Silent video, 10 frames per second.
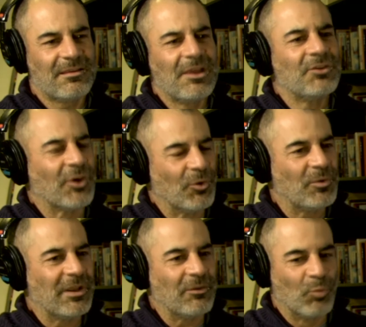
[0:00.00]
So
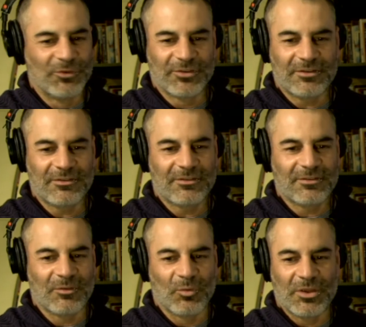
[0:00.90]
was it
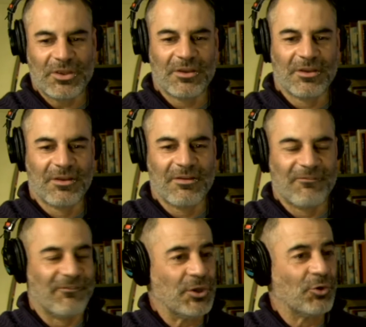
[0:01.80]

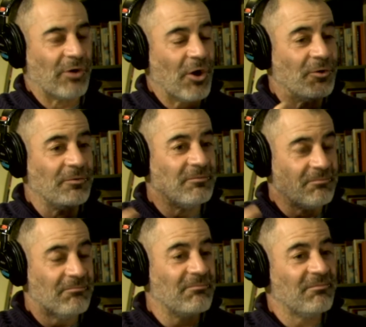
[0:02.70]
for your own
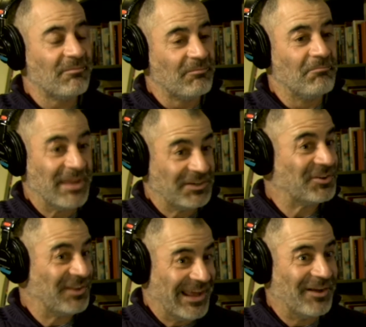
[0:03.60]

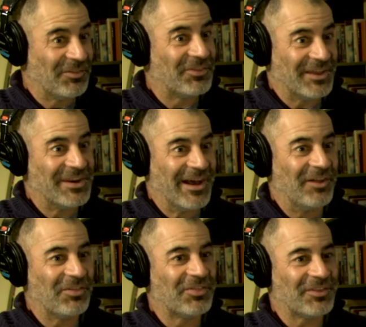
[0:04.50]
mental health
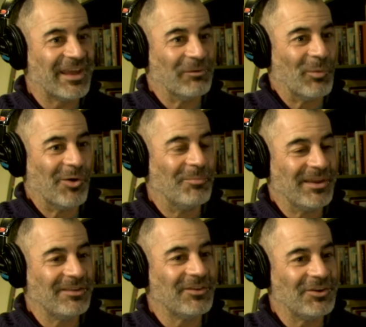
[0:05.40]
and
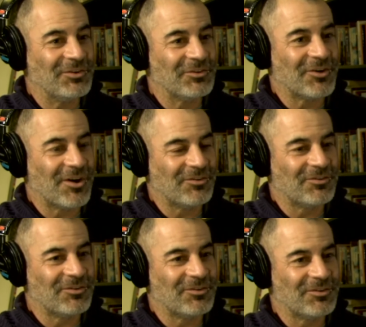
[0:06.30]
well-being that you decided
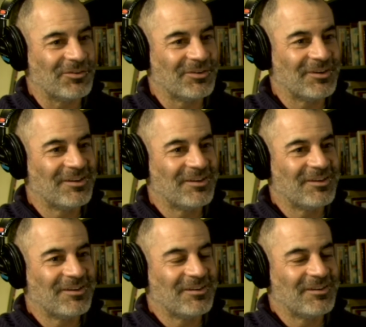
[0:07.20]
to
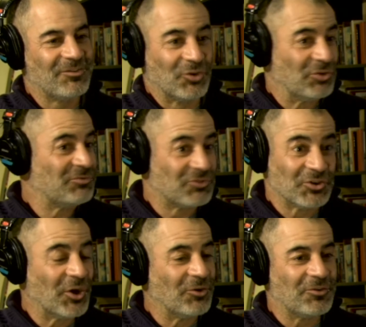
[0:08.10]

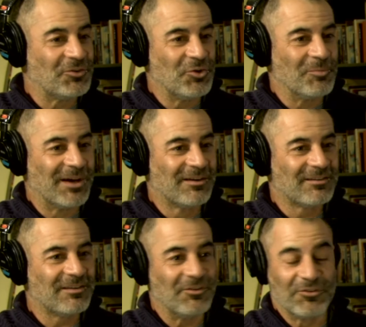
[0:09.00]
go to humor
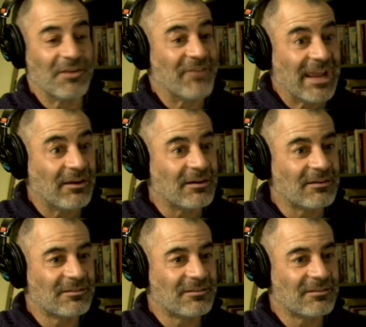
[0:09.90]
instead of anger?